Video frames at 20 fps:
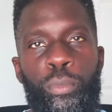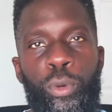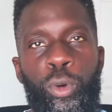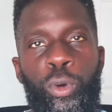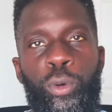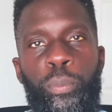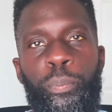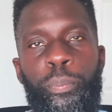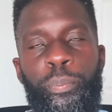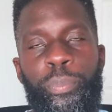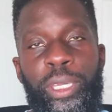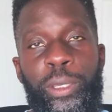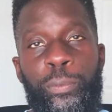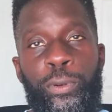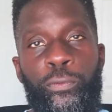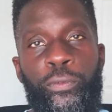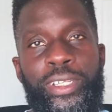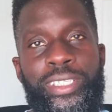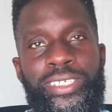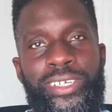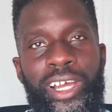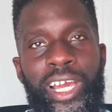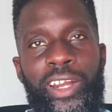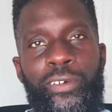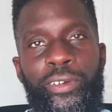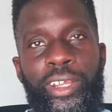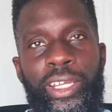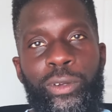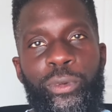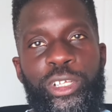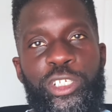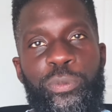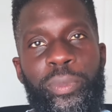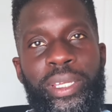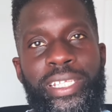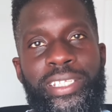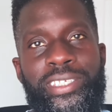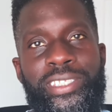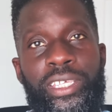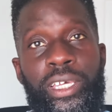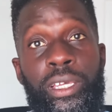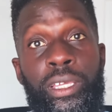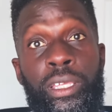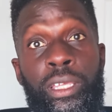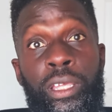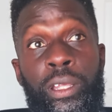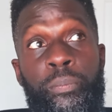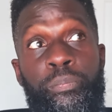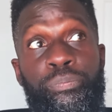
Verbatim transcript: and more people retiring, which means that